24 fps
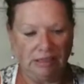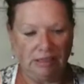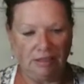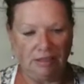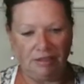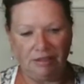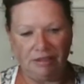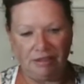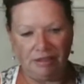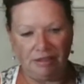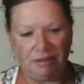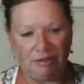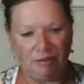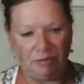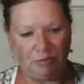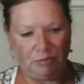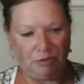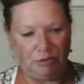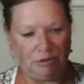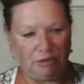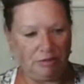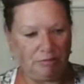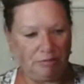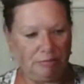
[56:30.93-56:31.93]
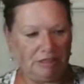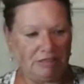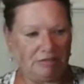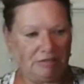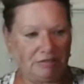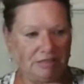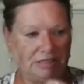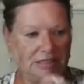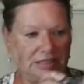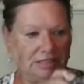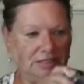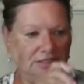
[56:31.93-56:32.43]
And then we're about
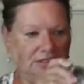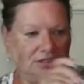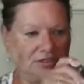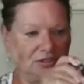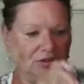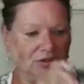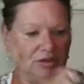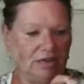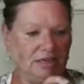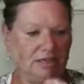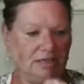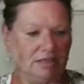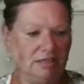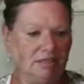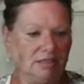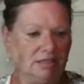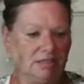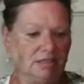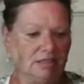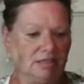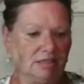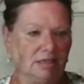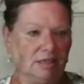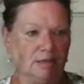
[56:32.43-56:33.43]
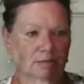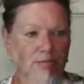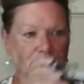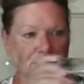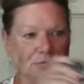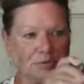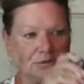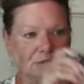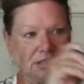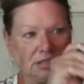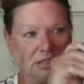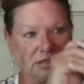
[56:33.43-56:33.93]
ready to dry this and
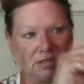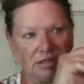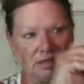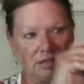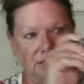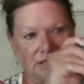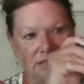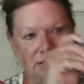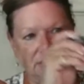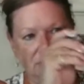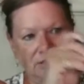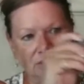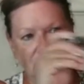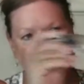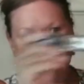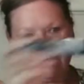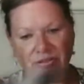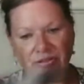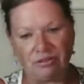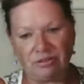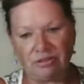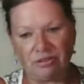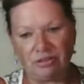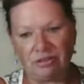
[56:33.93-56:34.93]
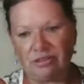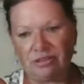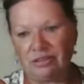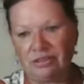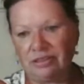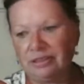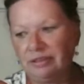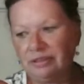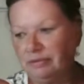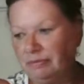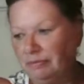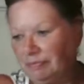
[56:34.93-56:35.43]
put the clear coat
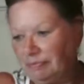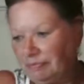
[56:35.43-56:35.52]
on.